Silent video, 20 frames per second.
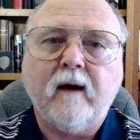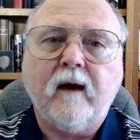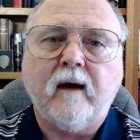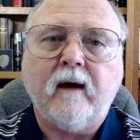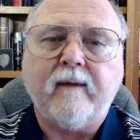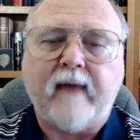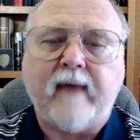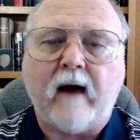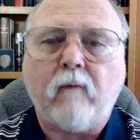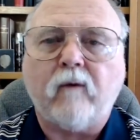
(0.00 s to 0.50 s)

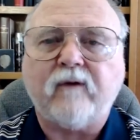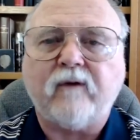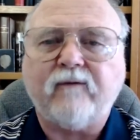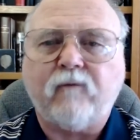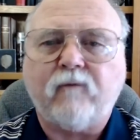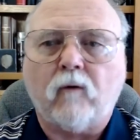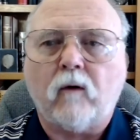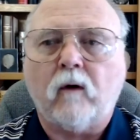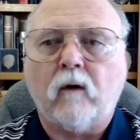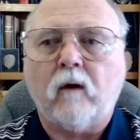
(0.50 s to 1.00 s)
That was
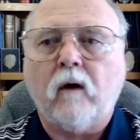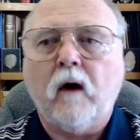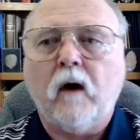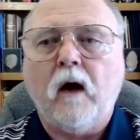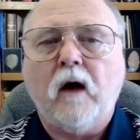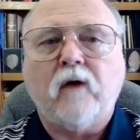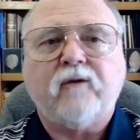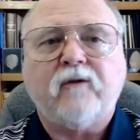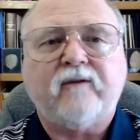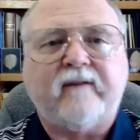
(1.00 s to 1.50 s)
for
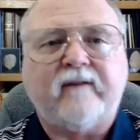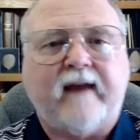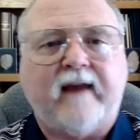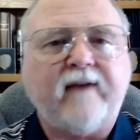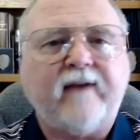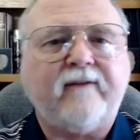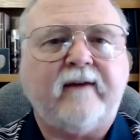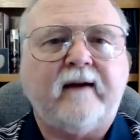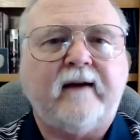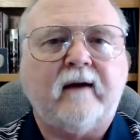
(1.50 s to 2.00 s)

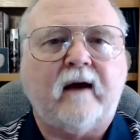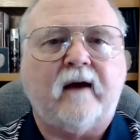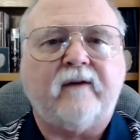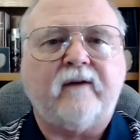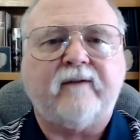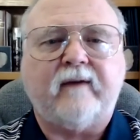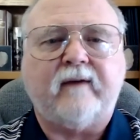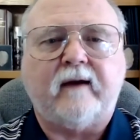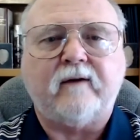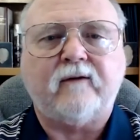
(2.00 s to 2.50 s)
testing
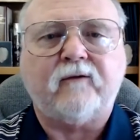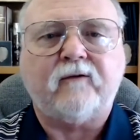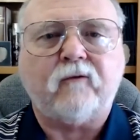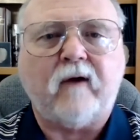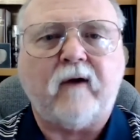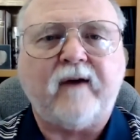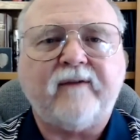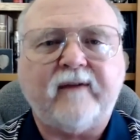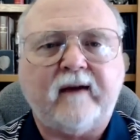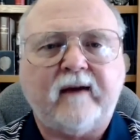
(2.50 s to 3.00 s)
us and
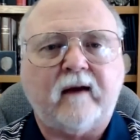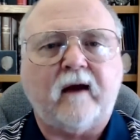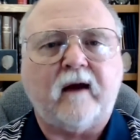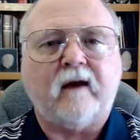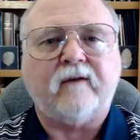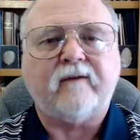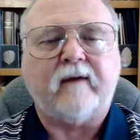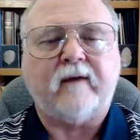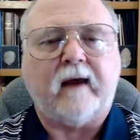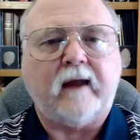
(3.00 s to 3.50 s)
stressing
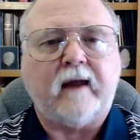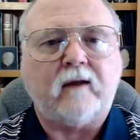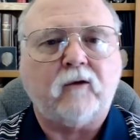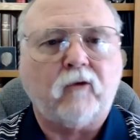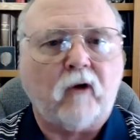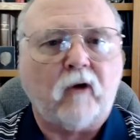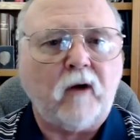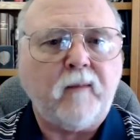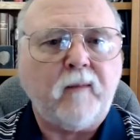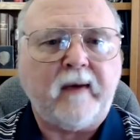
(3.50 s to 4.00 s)
us and
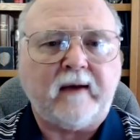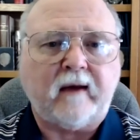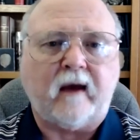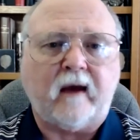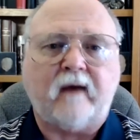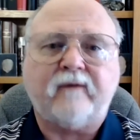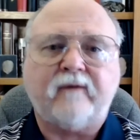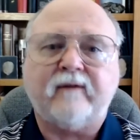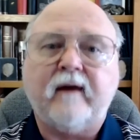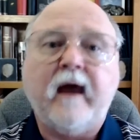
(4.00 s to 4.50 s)
grooming
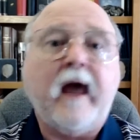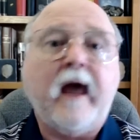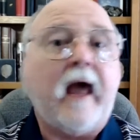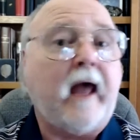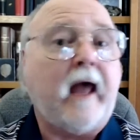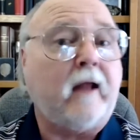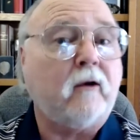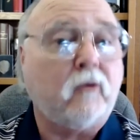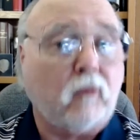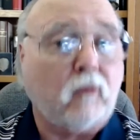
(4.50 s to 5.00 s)
us
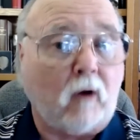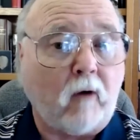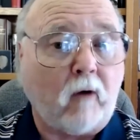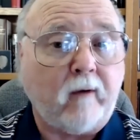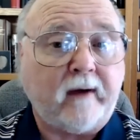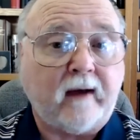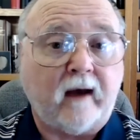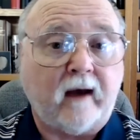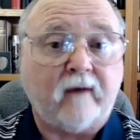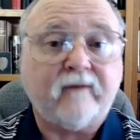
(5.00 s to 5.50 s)
and
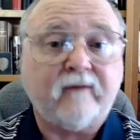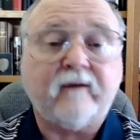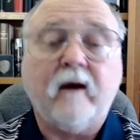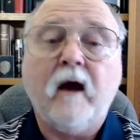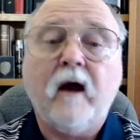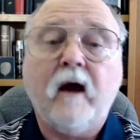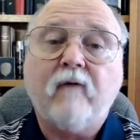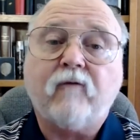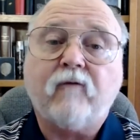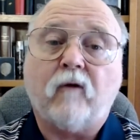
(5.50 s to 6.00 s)
growing us
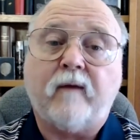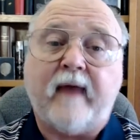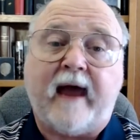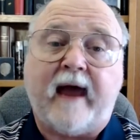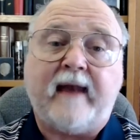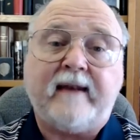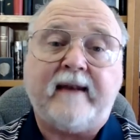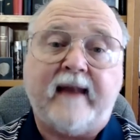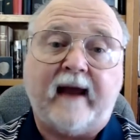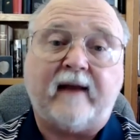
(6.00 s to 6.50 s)
for
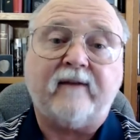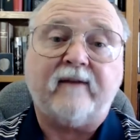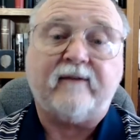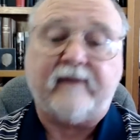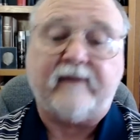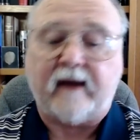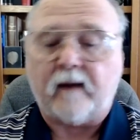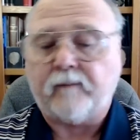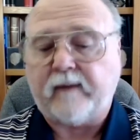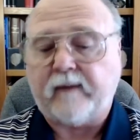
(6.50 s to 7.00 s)
that next
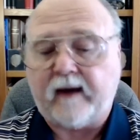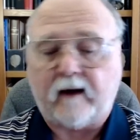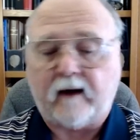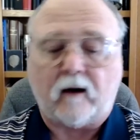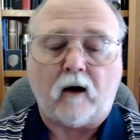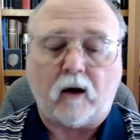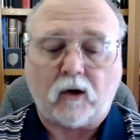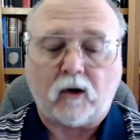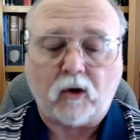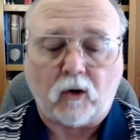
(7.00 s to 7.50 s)
step in
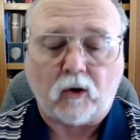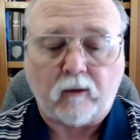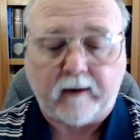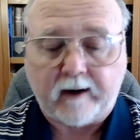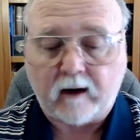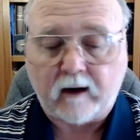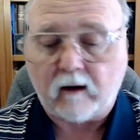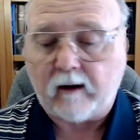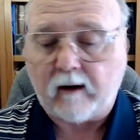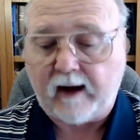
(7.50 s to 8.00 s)
our
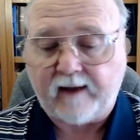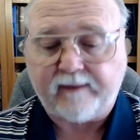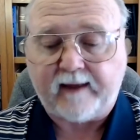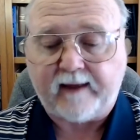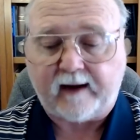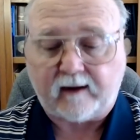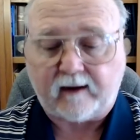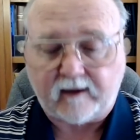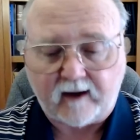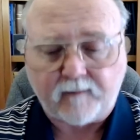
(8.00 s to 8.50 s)
career at
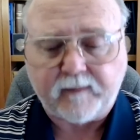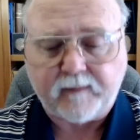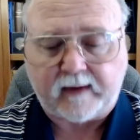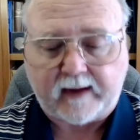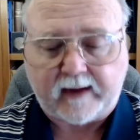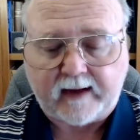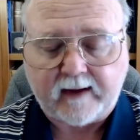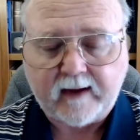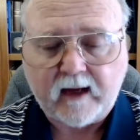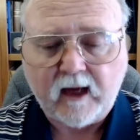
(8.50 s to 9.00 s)
that
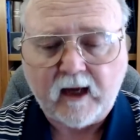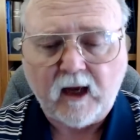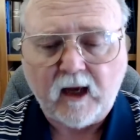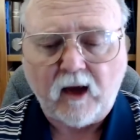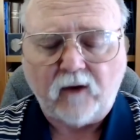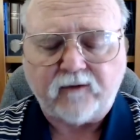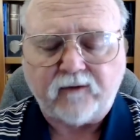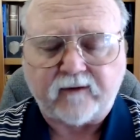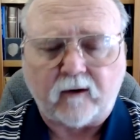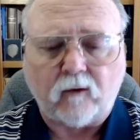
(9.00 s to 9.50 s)
company.
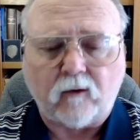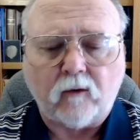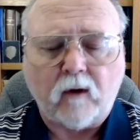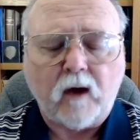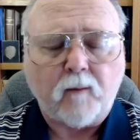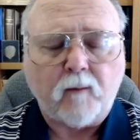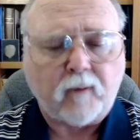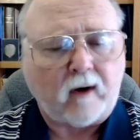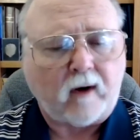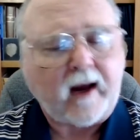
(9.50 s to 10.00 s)
So
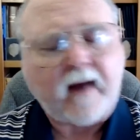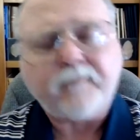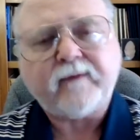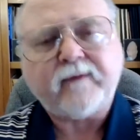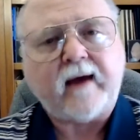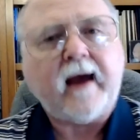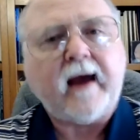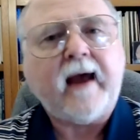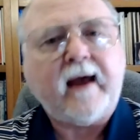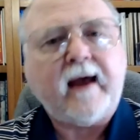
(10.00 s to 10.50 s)
perhaps
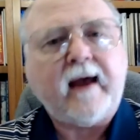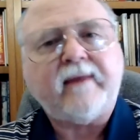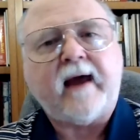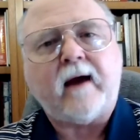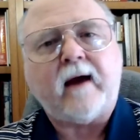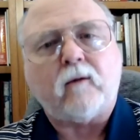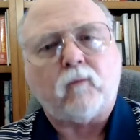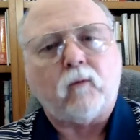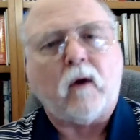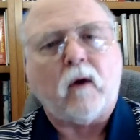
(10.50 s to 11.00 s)
I had
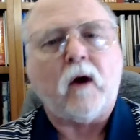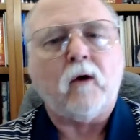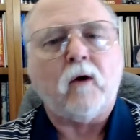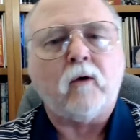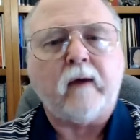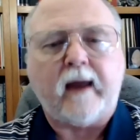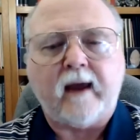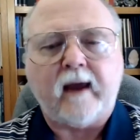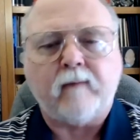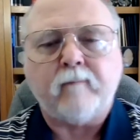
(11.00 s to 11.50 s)
that
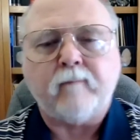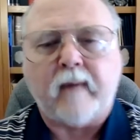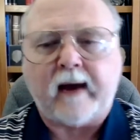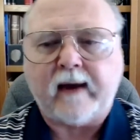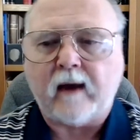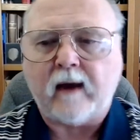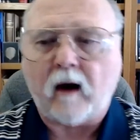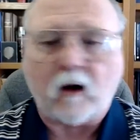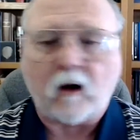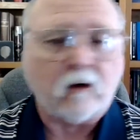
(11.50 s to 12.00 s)
wrong in
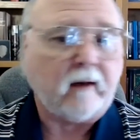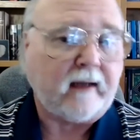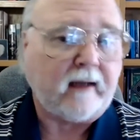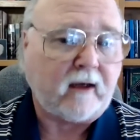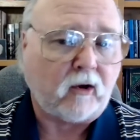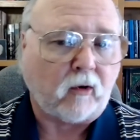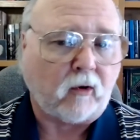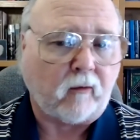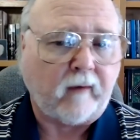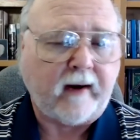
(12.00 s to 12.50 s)
my early
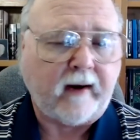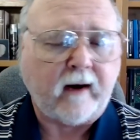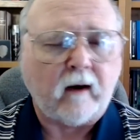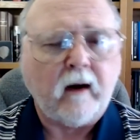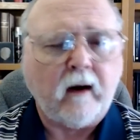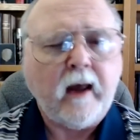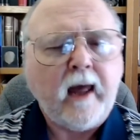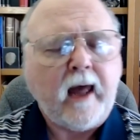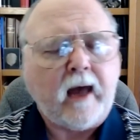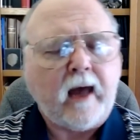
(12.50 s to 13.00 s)
career.
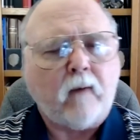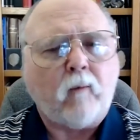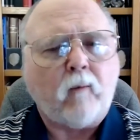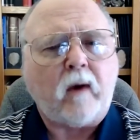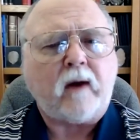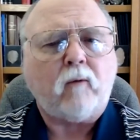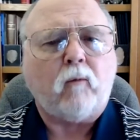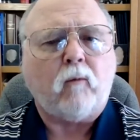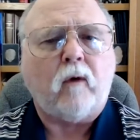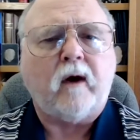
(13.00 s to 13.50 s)
And what
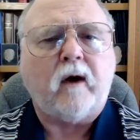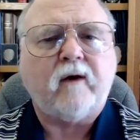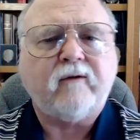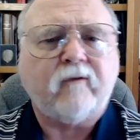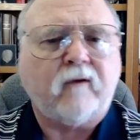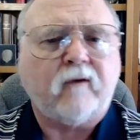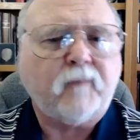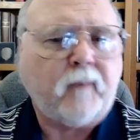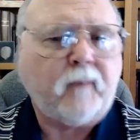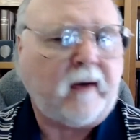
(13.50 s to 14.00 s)
it was
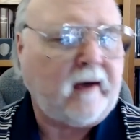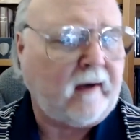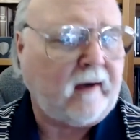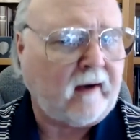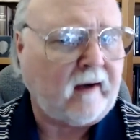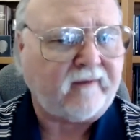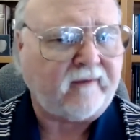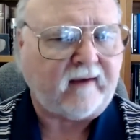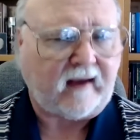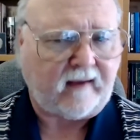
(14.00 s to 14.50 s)
putting
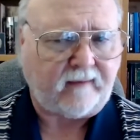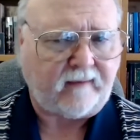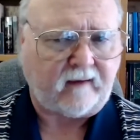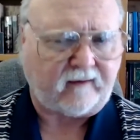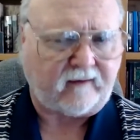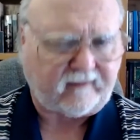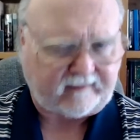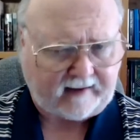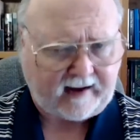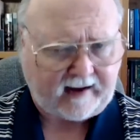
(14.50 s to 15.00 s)
us in the
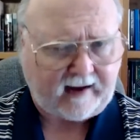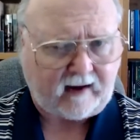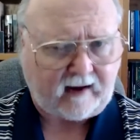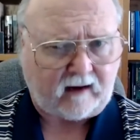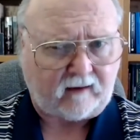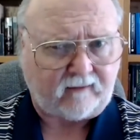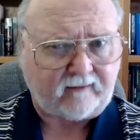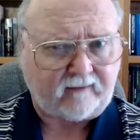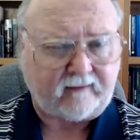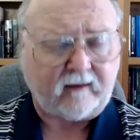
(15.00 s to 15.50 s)

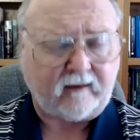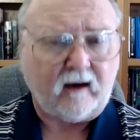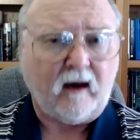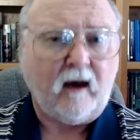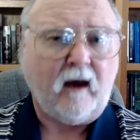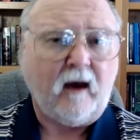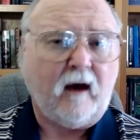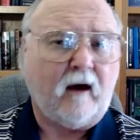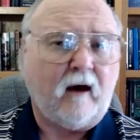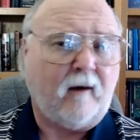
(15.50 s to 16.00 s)
stance
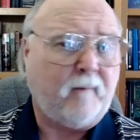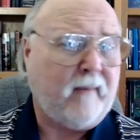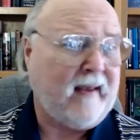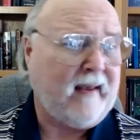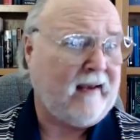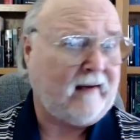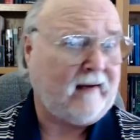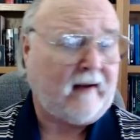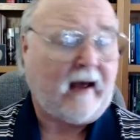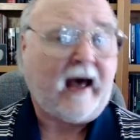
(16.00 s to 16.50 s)
of
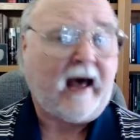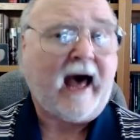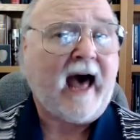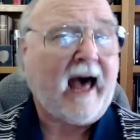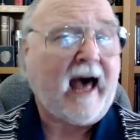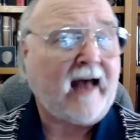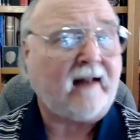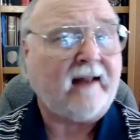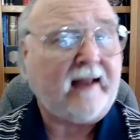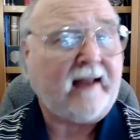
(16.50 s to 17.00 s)
being a
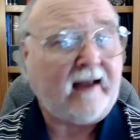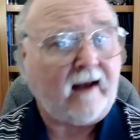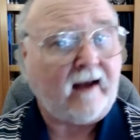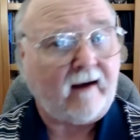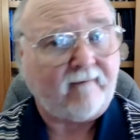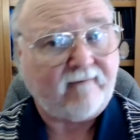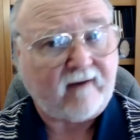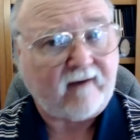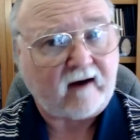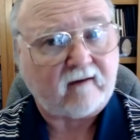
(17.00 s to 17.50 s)
highly
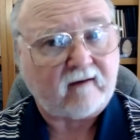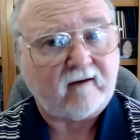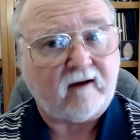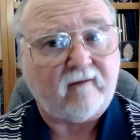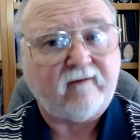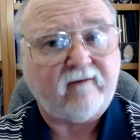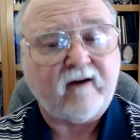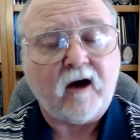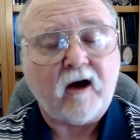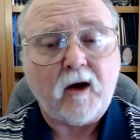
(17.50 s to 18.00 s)

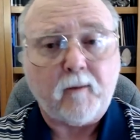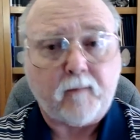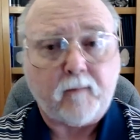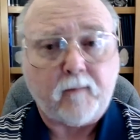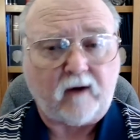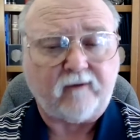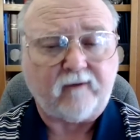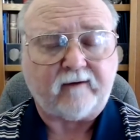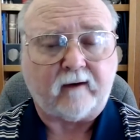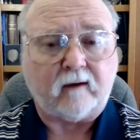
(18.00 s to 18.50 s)
effective
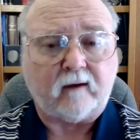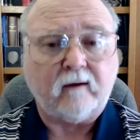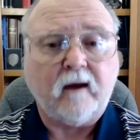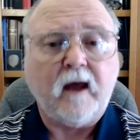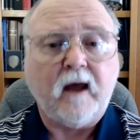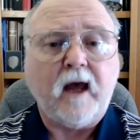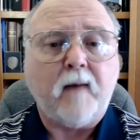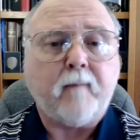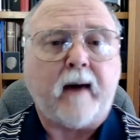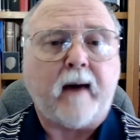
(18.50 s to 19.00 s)
person
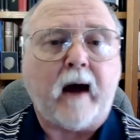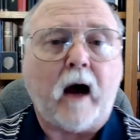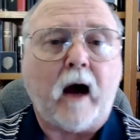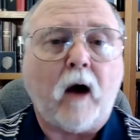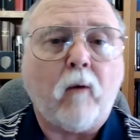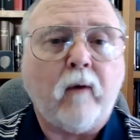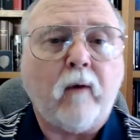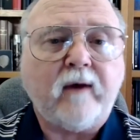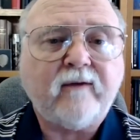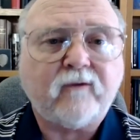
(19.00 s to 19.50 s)
by
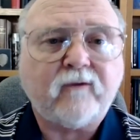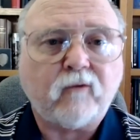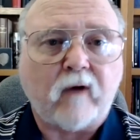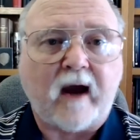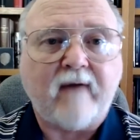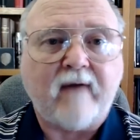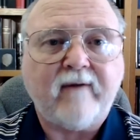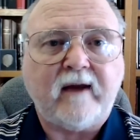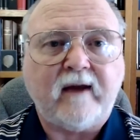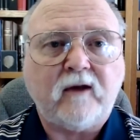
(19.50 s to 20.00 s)
always
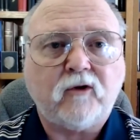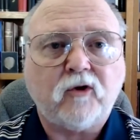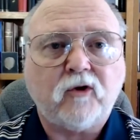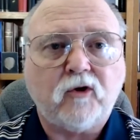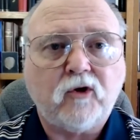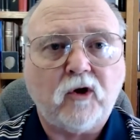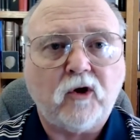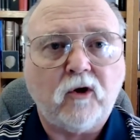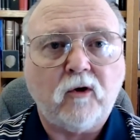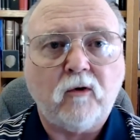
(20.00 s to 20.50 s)
striving to
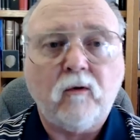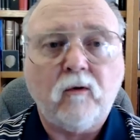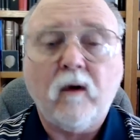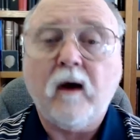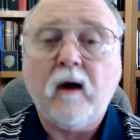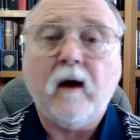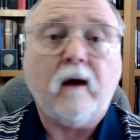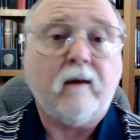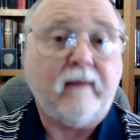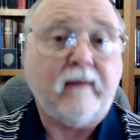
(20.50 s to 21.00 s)
do
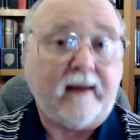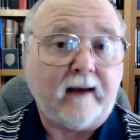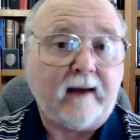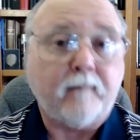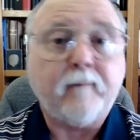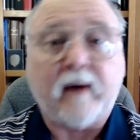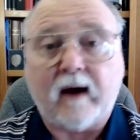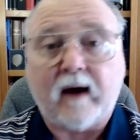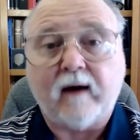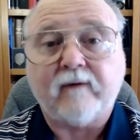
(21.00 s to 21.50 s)
the
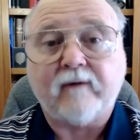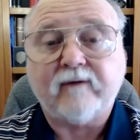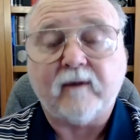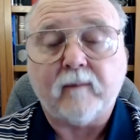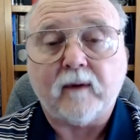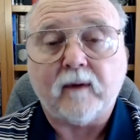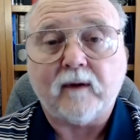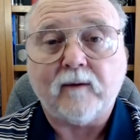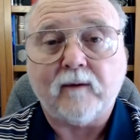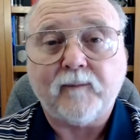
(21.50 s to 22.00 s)

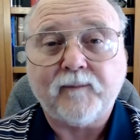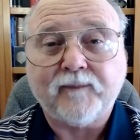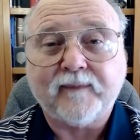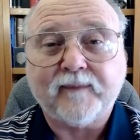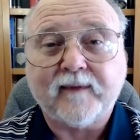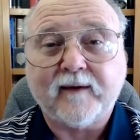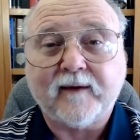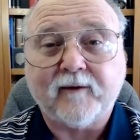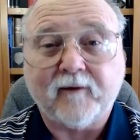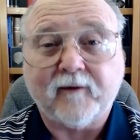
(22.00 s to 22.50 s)
impossible,
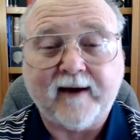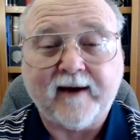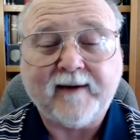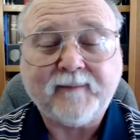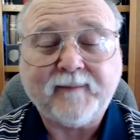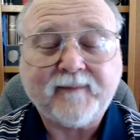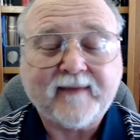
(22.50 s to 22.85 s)
right?